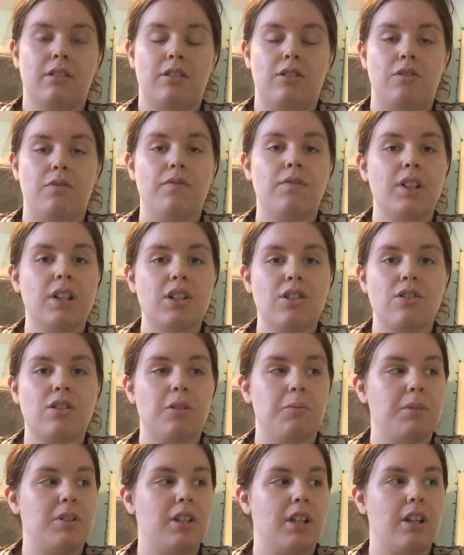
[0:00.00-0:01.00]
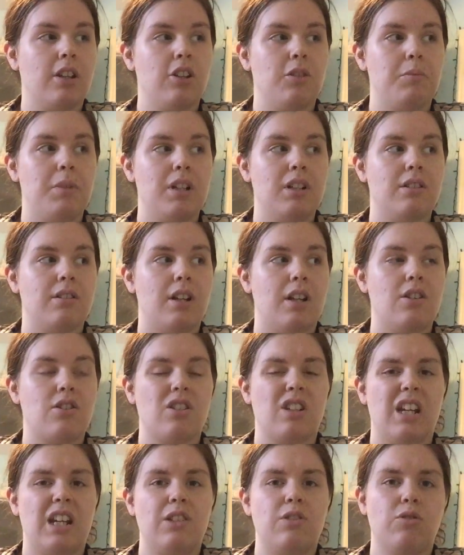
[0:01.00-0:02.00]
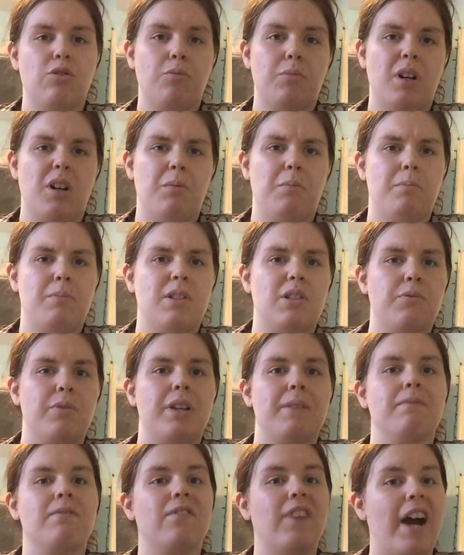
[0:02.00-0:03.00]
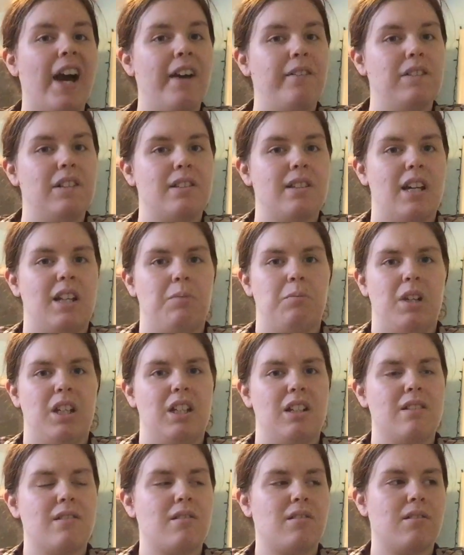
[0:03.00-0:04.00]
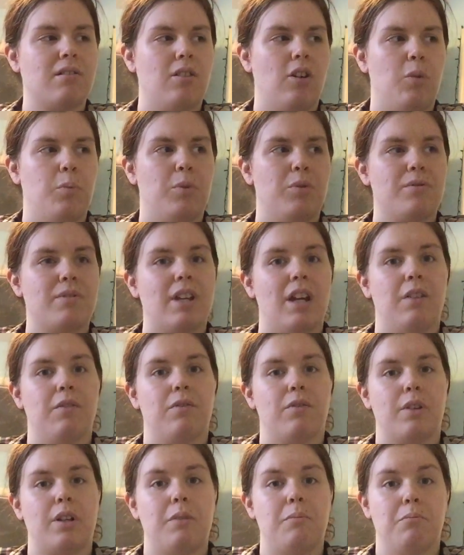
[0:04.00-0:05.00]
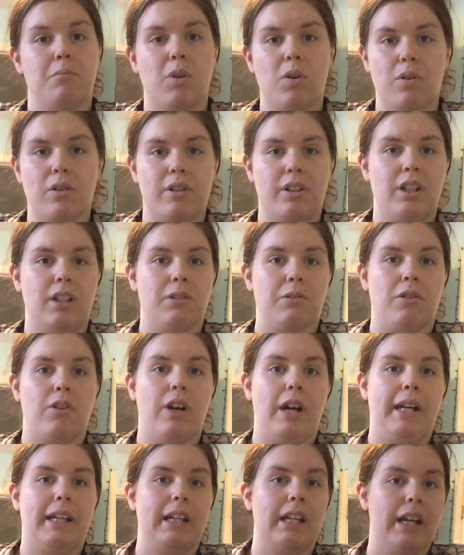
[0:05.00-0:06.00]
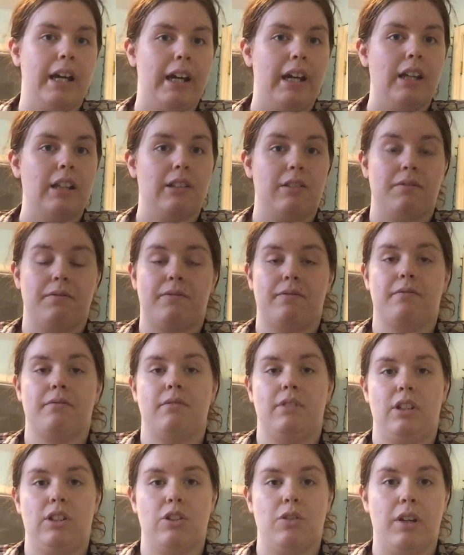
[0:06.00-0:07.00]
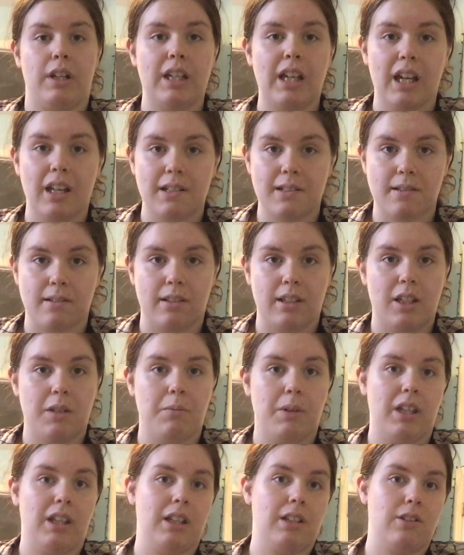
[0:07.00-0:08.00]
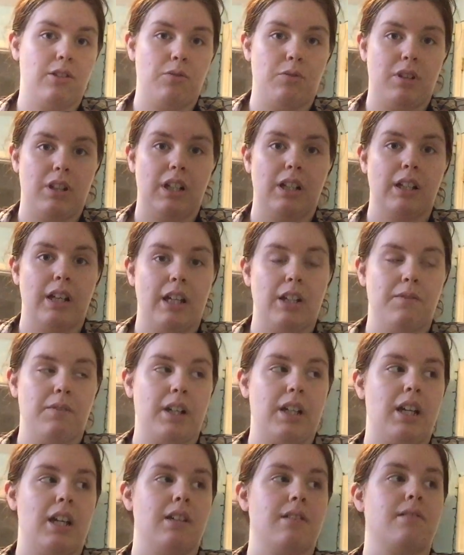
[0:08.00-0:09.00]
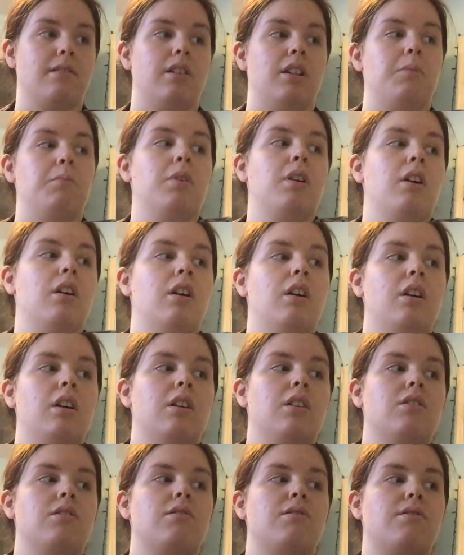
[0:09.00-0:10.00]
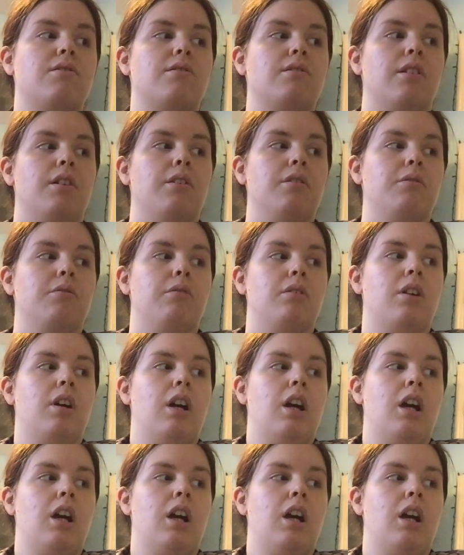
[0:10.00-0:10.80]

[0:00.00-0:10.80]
you finish the particular meditation. I do about between five to ten minutes almost every morning or at night. If you know I can't sleep, I like to do it at night if I can't sleep. So,